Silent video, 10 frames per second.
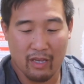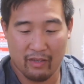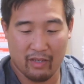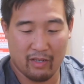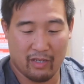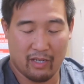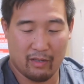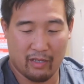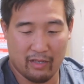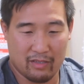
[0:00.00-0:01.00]
And then
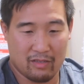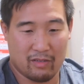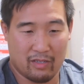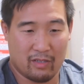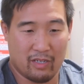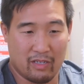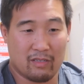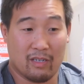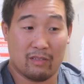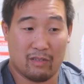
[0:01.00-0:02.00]
again,
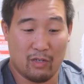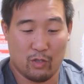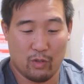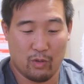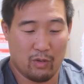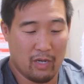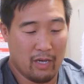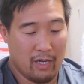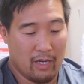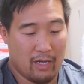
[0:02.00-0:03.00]
it does teach you
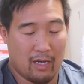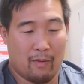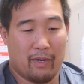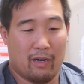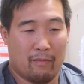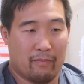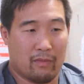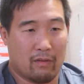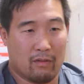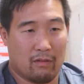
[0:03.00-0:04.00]
about,
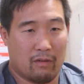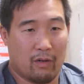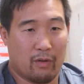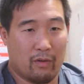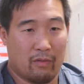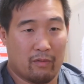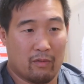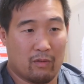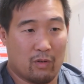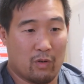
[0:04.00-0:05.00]

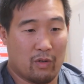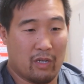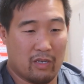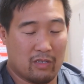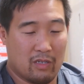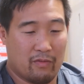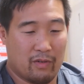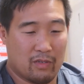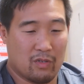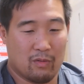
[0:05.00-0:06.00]
you get yourself
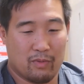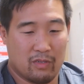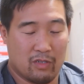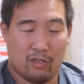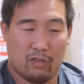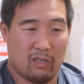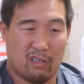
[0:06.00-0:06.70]
in a certain position,